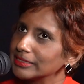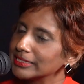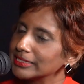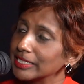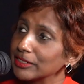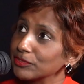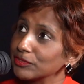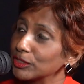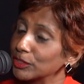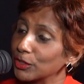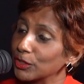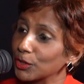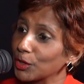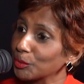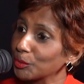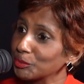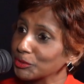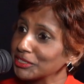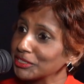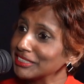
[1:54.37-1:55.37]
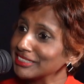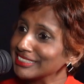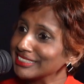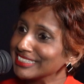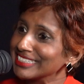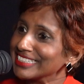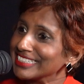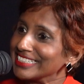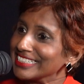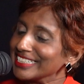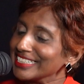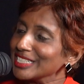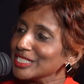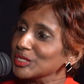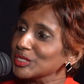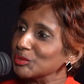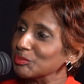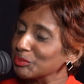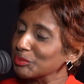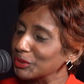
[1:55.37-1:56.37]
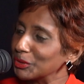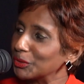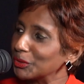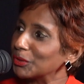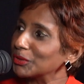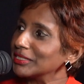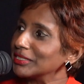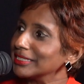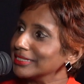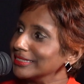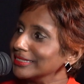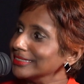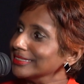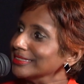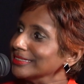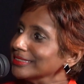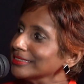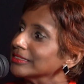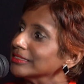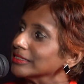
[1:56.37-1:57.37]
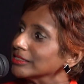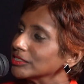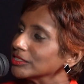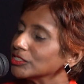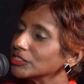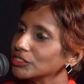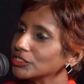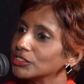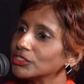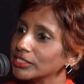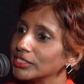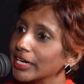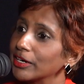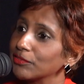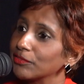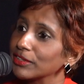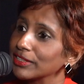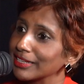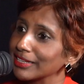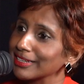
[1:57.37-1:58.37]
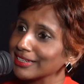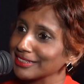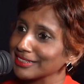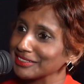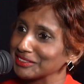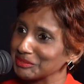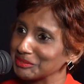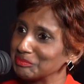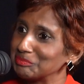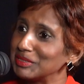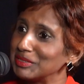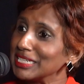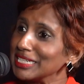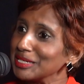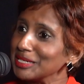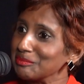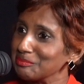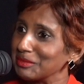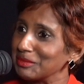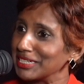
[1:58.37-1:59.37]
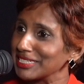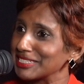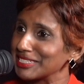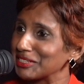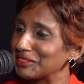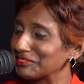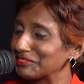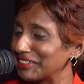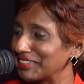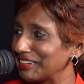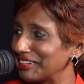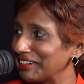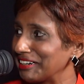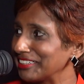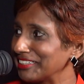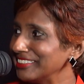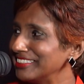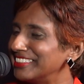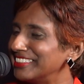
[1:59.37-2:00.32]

Definitely not corporate. It is purely everything, me, myself and I.